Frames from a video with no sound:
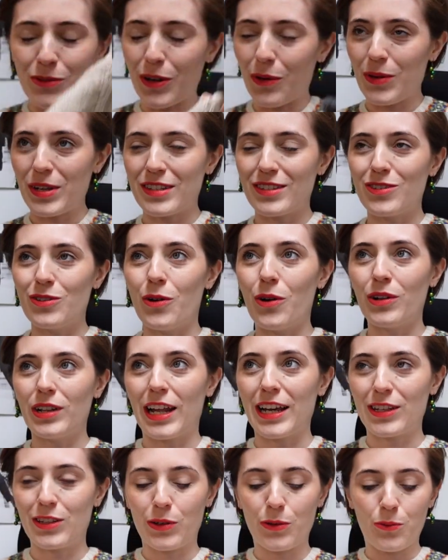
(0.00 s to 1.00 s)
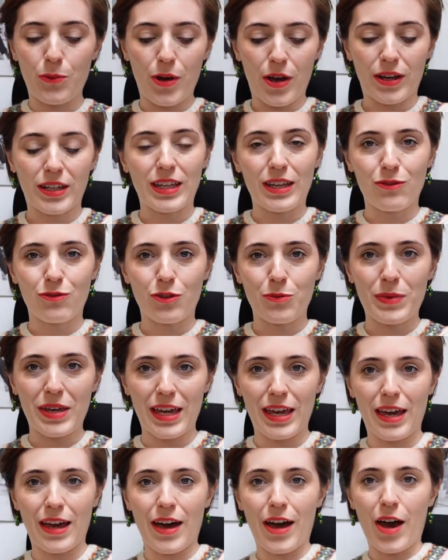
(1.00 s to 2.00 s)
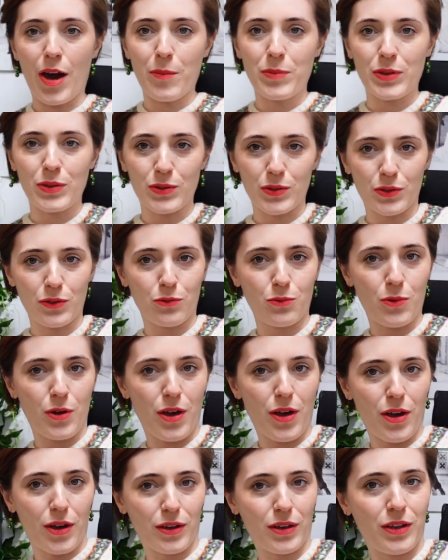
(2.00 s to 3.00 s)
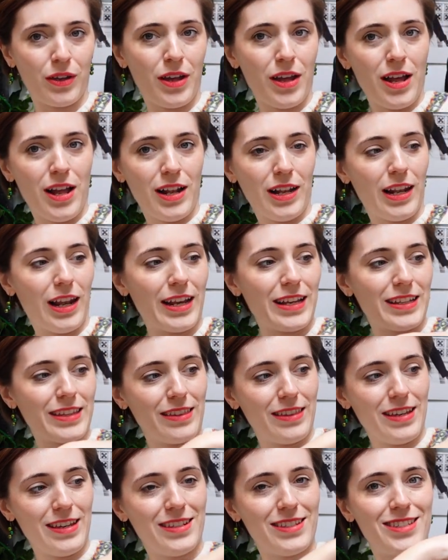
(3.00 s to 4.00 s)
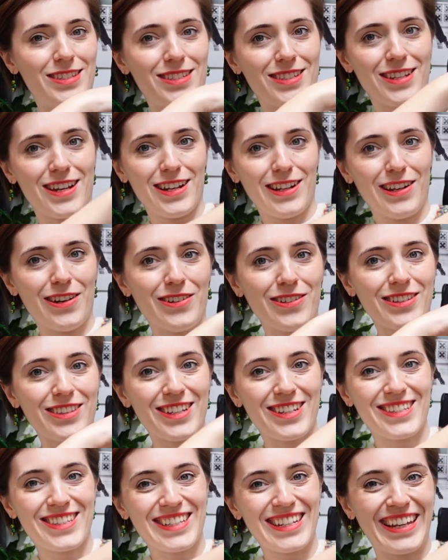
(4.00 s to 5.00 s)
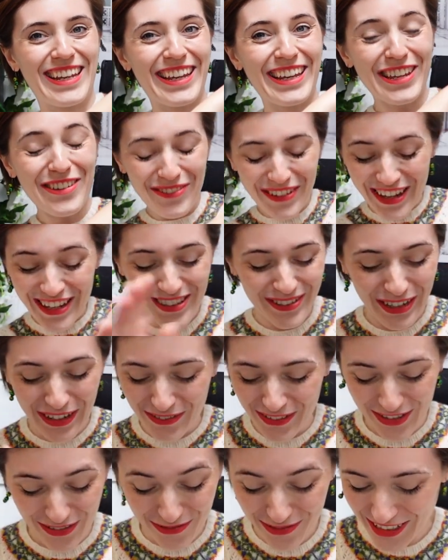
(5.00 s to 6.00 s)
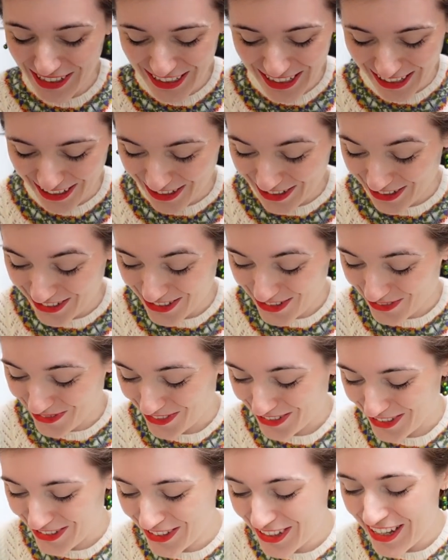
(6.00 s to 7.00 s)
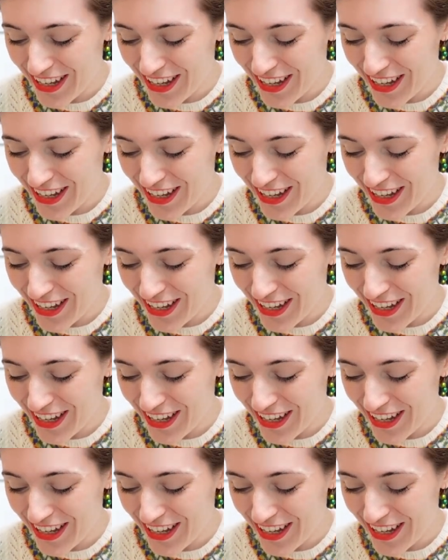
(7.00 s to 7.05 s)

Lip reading: know, it's not like you're working from here up, you sort of work like this along the sleeve. It was really unusual.